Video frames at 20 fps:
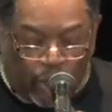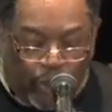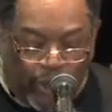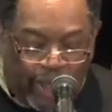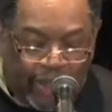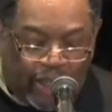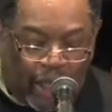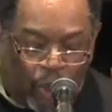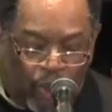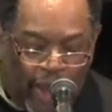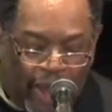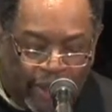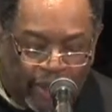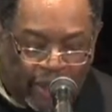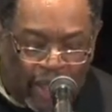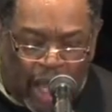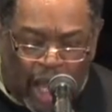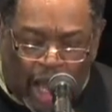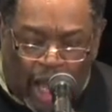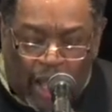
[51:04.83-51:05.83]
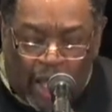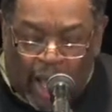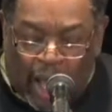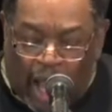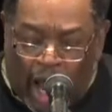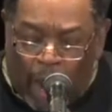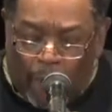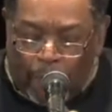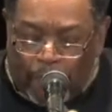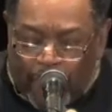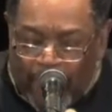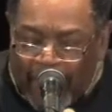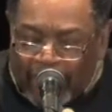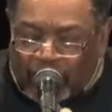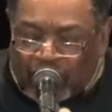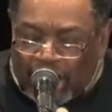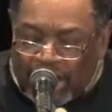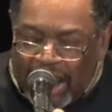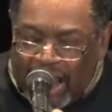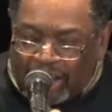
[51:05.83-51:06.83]
redirect uh, our
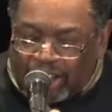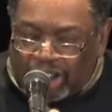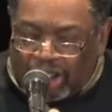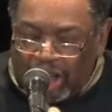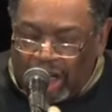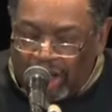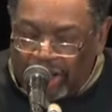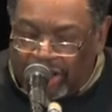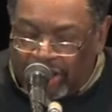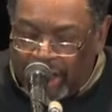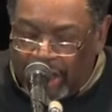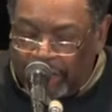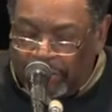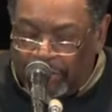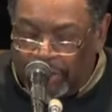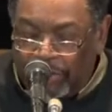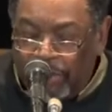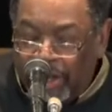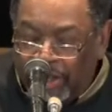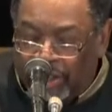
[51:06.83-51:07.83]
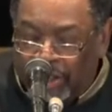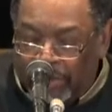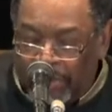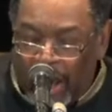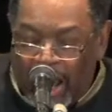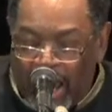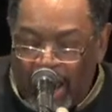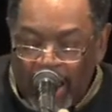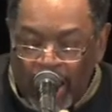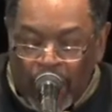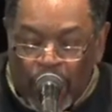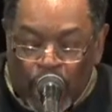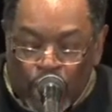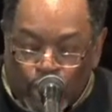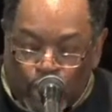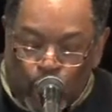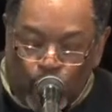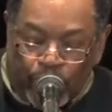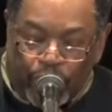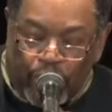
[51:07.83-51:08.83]
passion nationalism
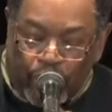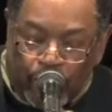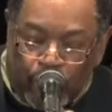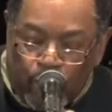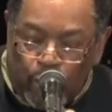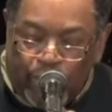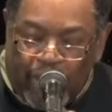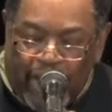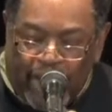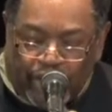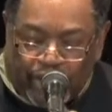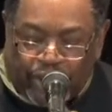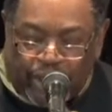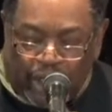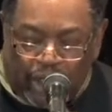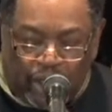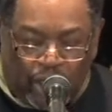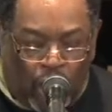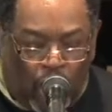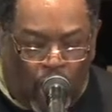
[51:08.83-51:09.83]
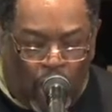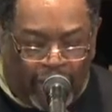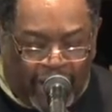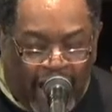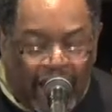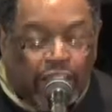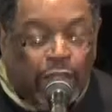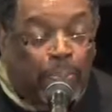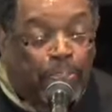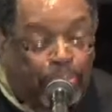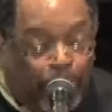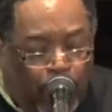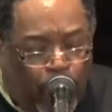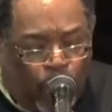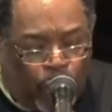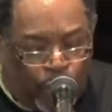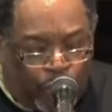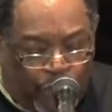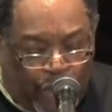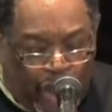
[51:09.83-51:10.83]
uh, to the new nation God has
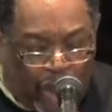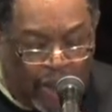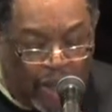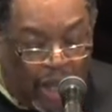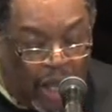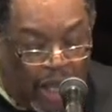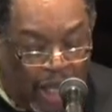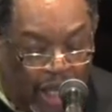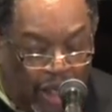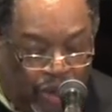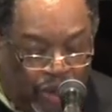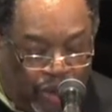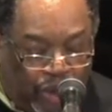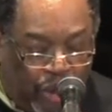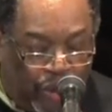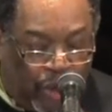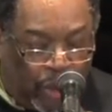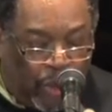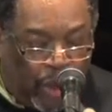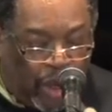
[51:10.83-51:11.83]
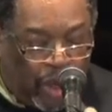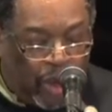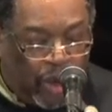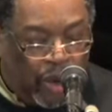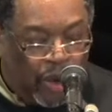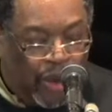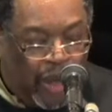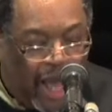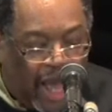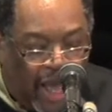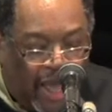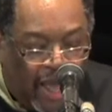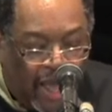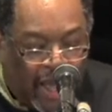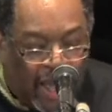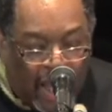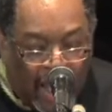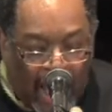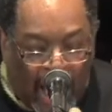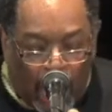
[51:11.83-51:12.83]
birthed uh, into the world. Uh,
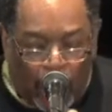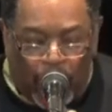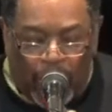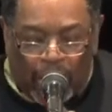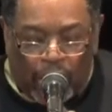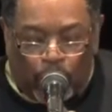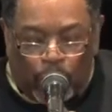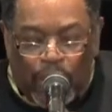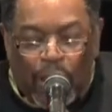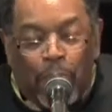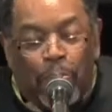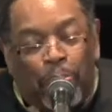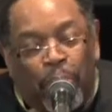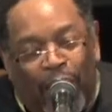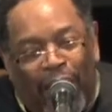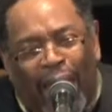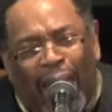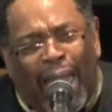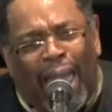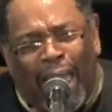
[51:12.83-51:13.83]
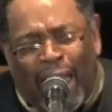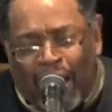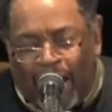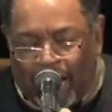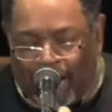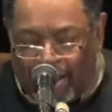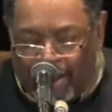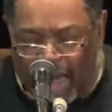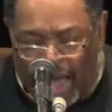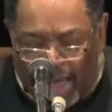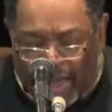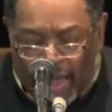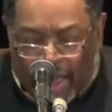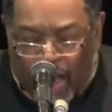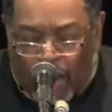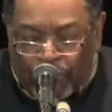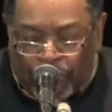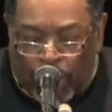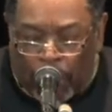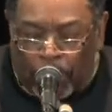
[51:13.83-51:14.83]
I want to repair
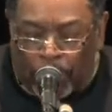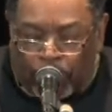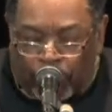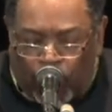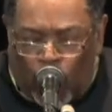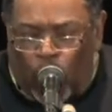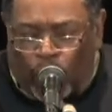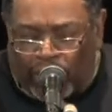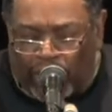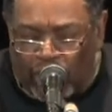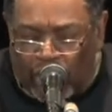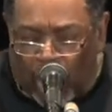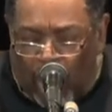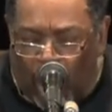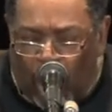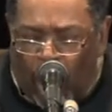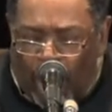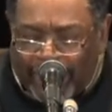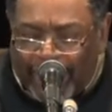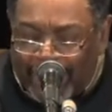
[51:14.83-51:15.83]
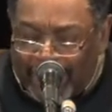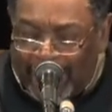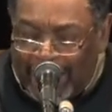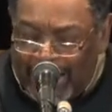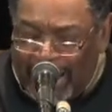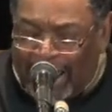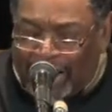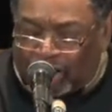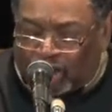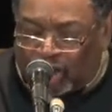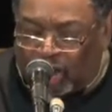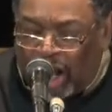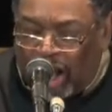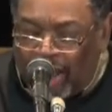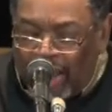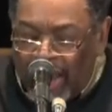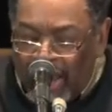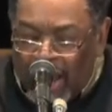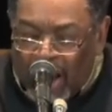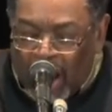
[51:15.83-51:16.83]
uh, the brokenheartedness
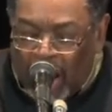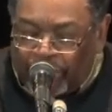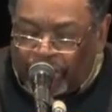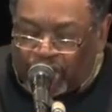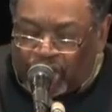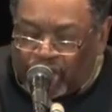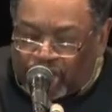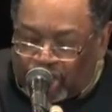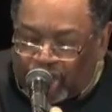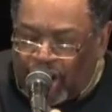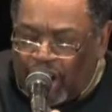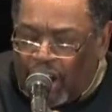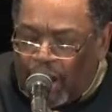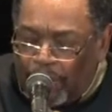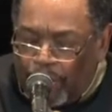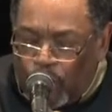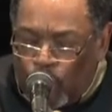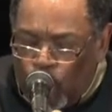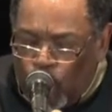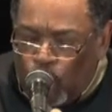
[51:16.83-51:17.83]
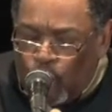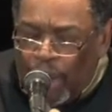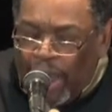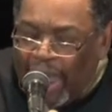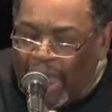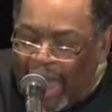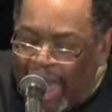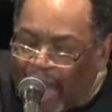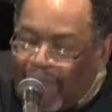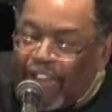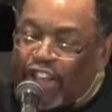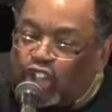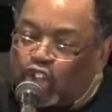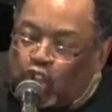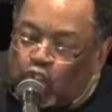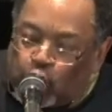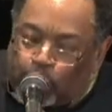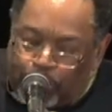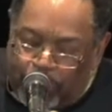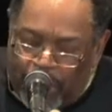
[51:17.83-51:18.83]
uh, of some who have
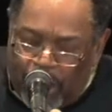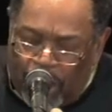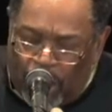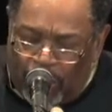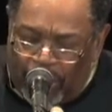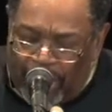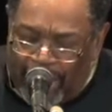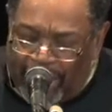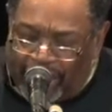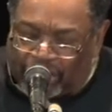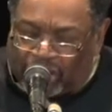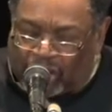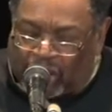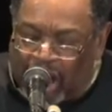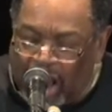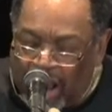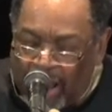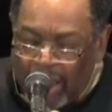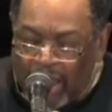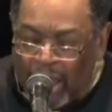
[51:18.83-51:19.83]
experienced